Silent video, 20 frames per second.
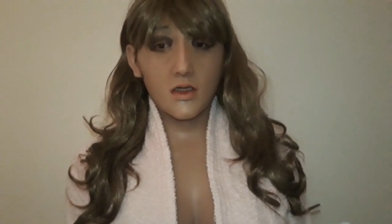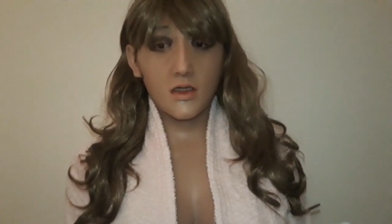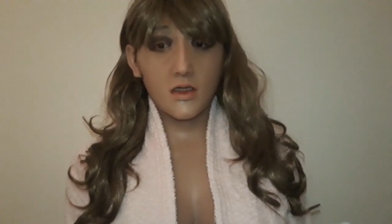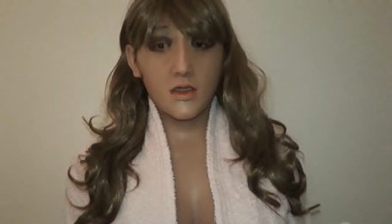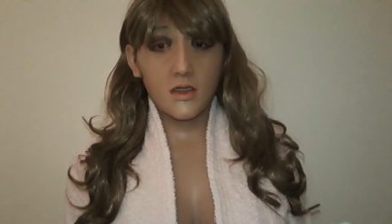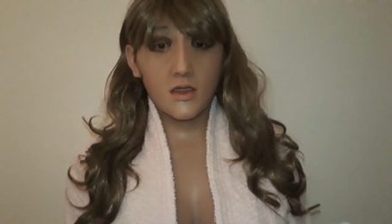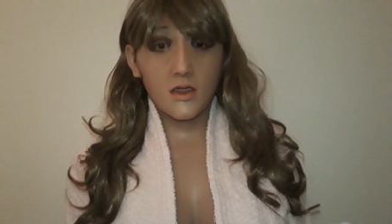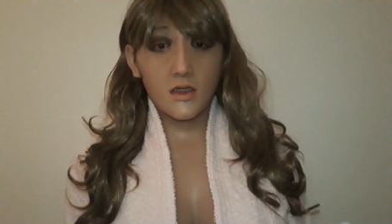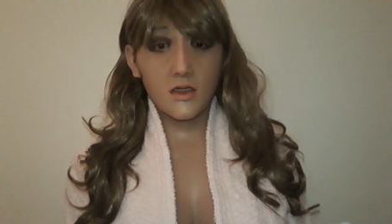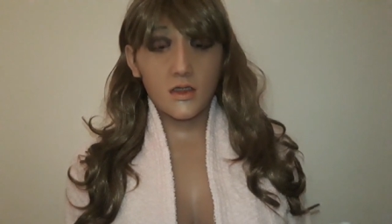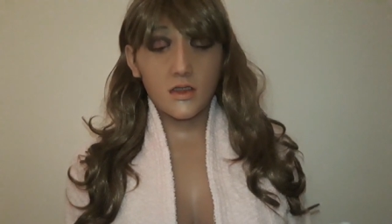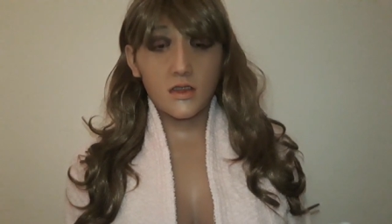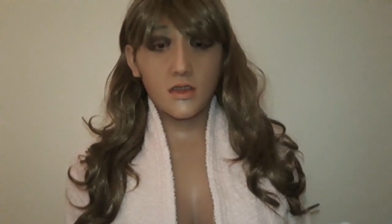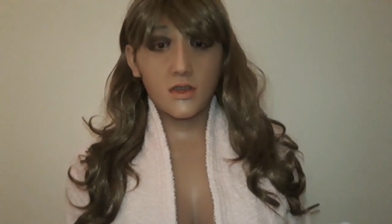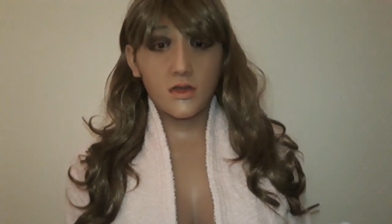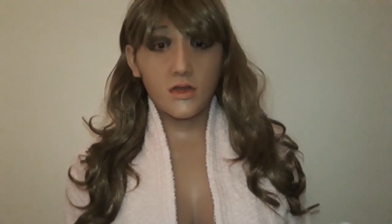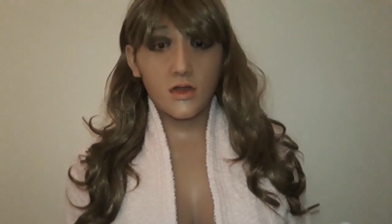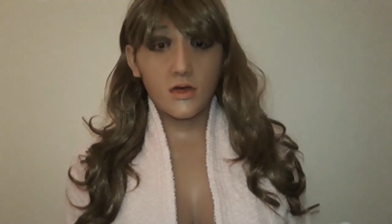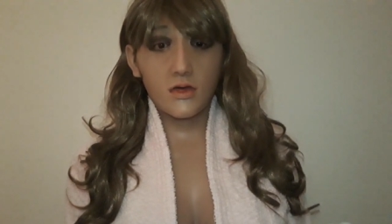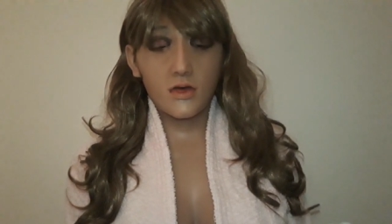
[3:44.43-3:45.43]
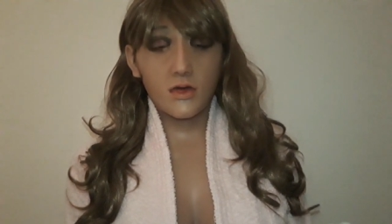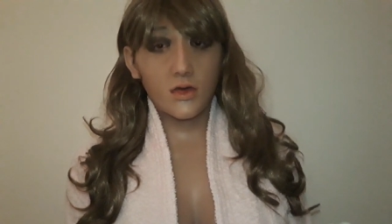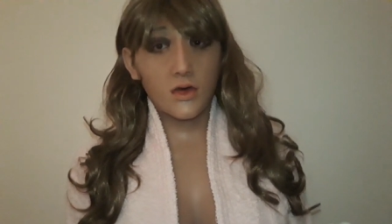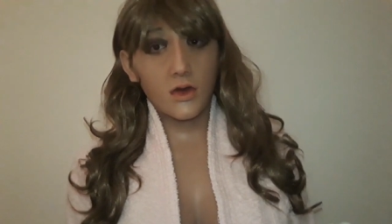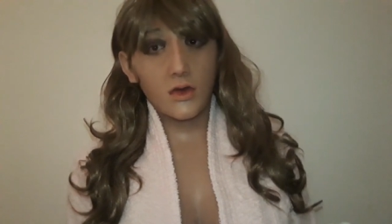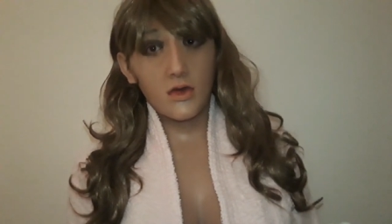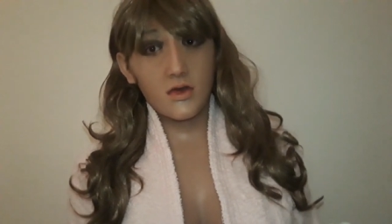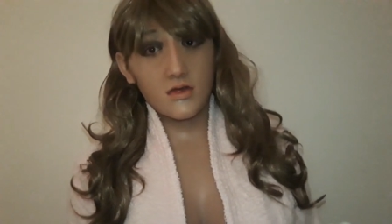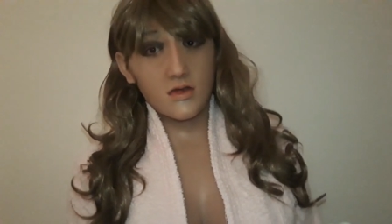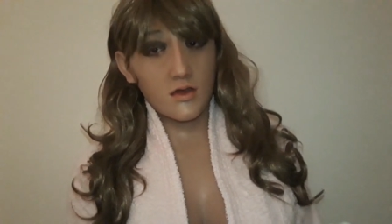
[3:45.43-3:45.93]
And you know, you
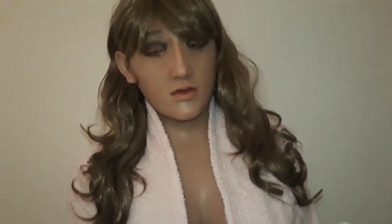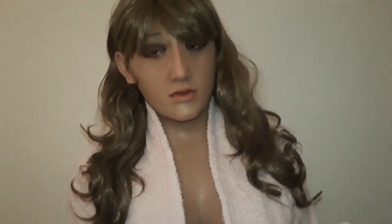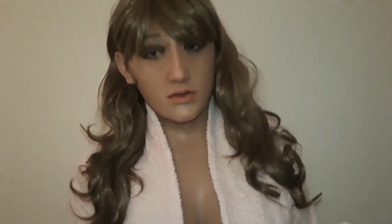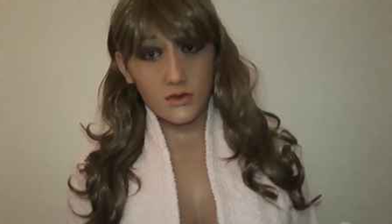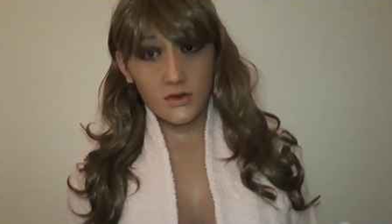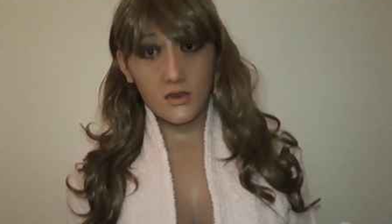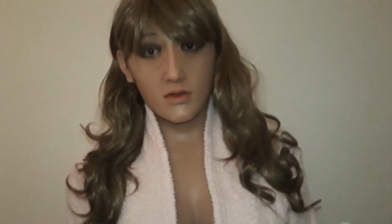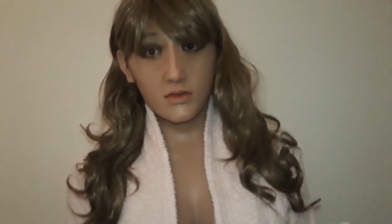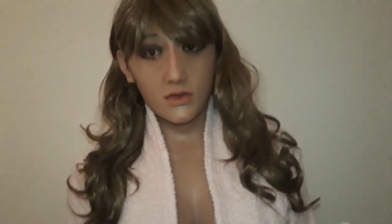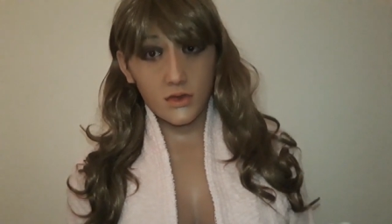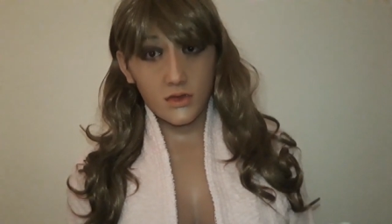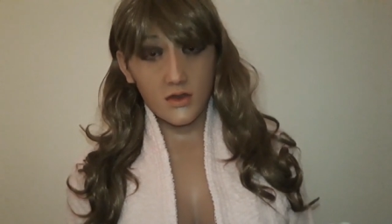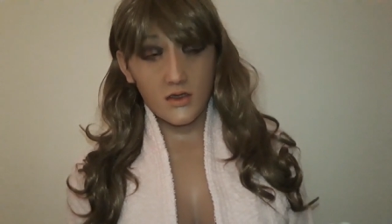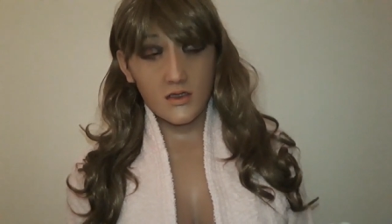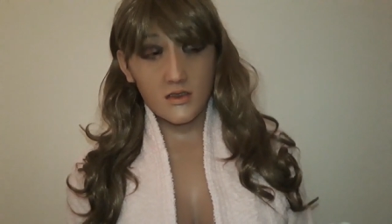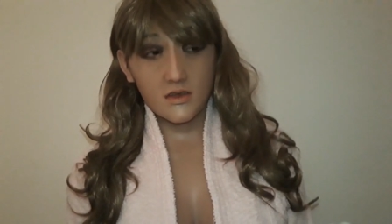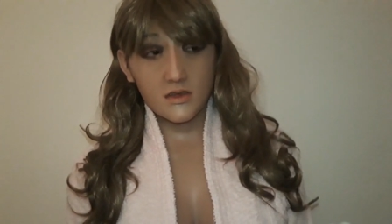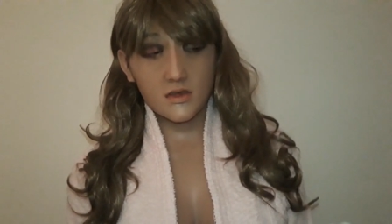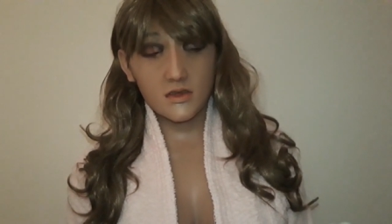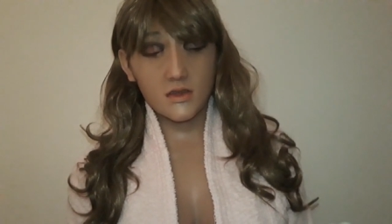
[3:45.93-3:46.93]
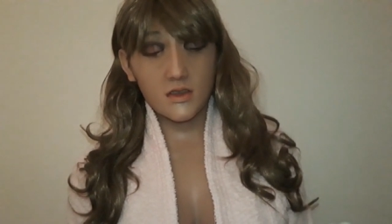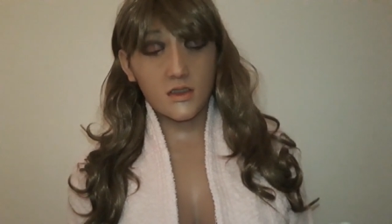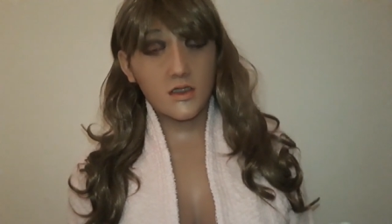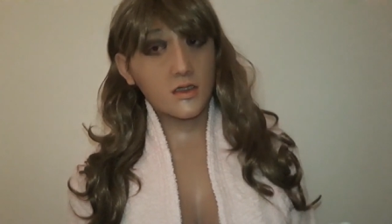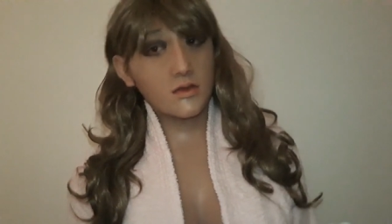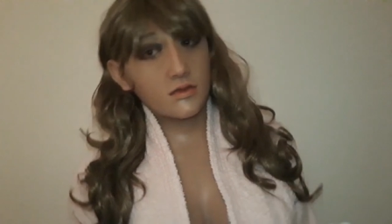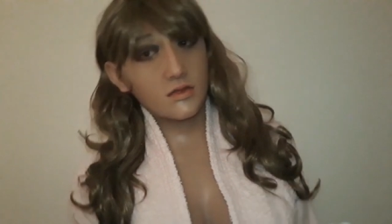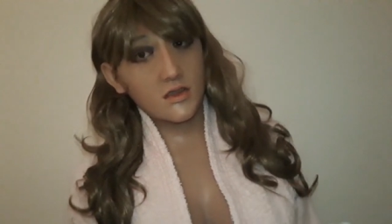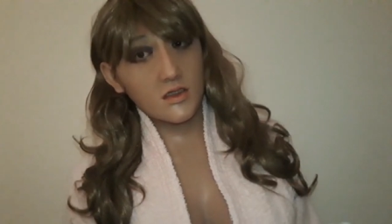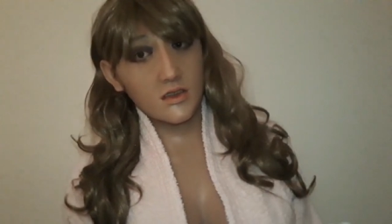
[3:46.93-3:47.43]
always have to upgrade and
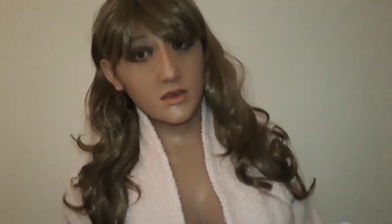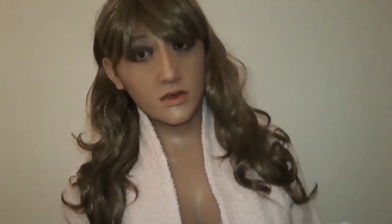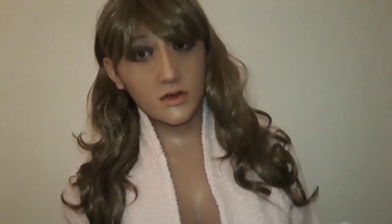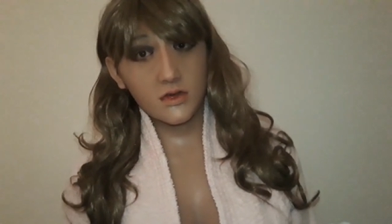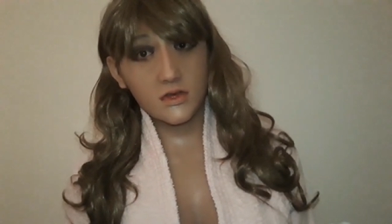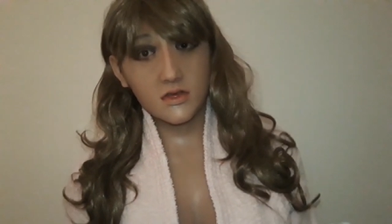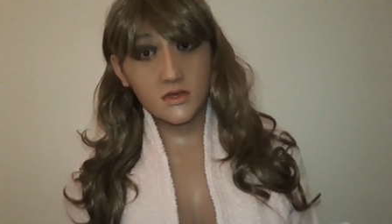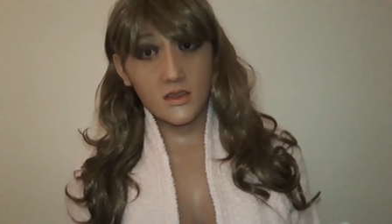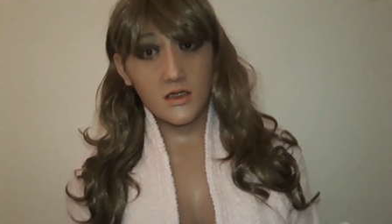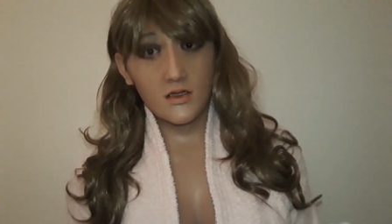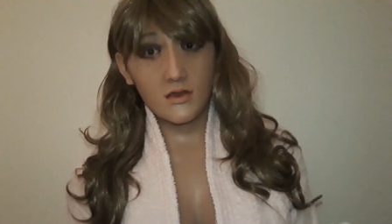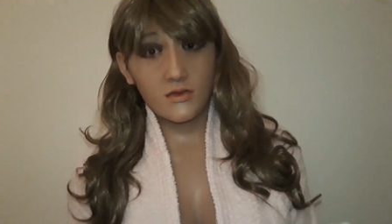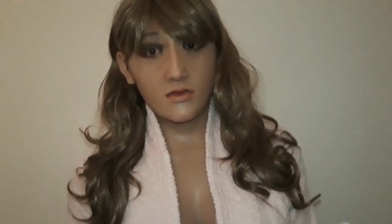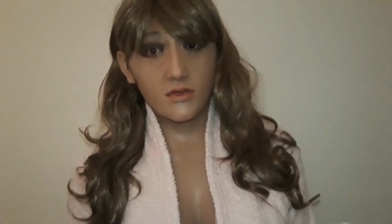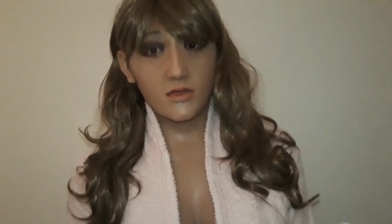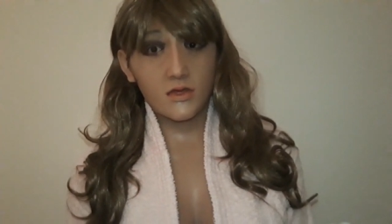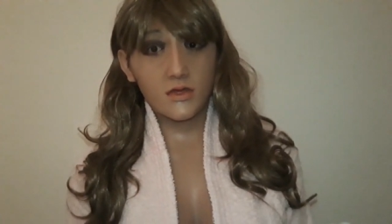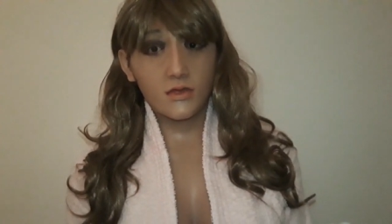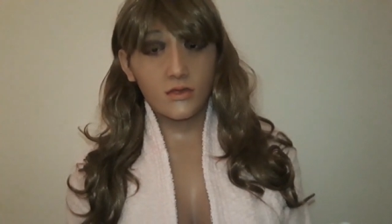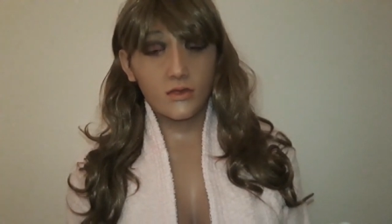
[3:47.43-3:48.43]
update yourself